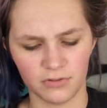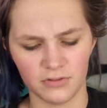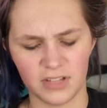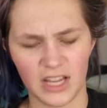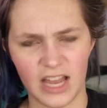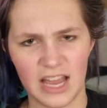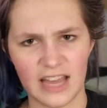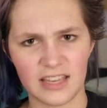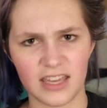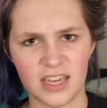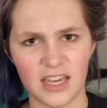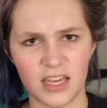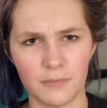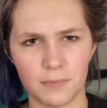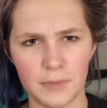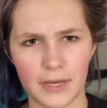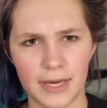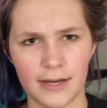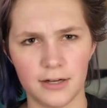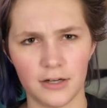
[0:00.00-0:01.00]
not cake
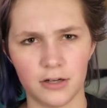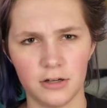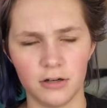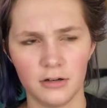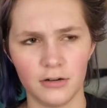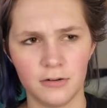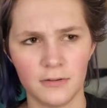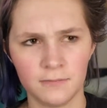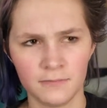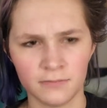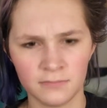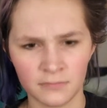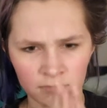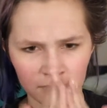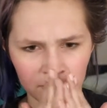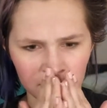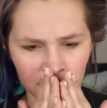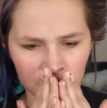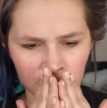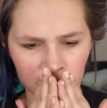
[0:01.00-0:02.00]
batter.
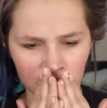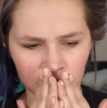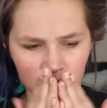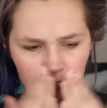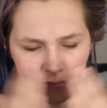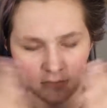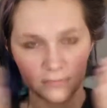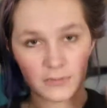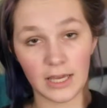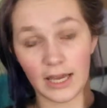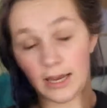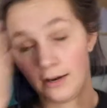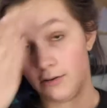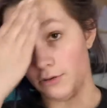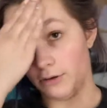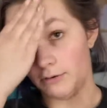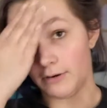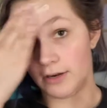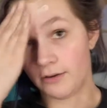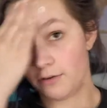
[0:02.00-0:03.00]
I don't
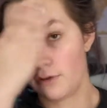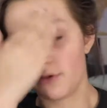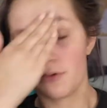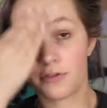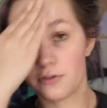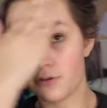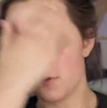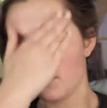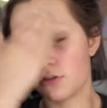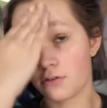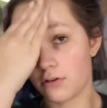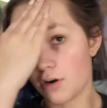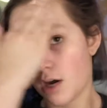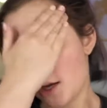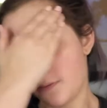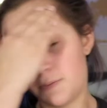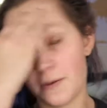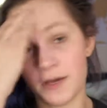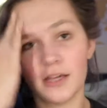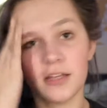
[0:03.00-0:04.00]
know how else to describe
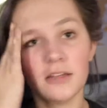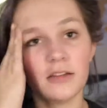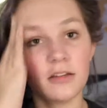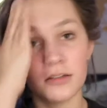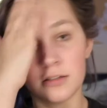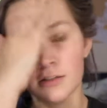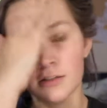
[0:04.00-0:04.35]
it.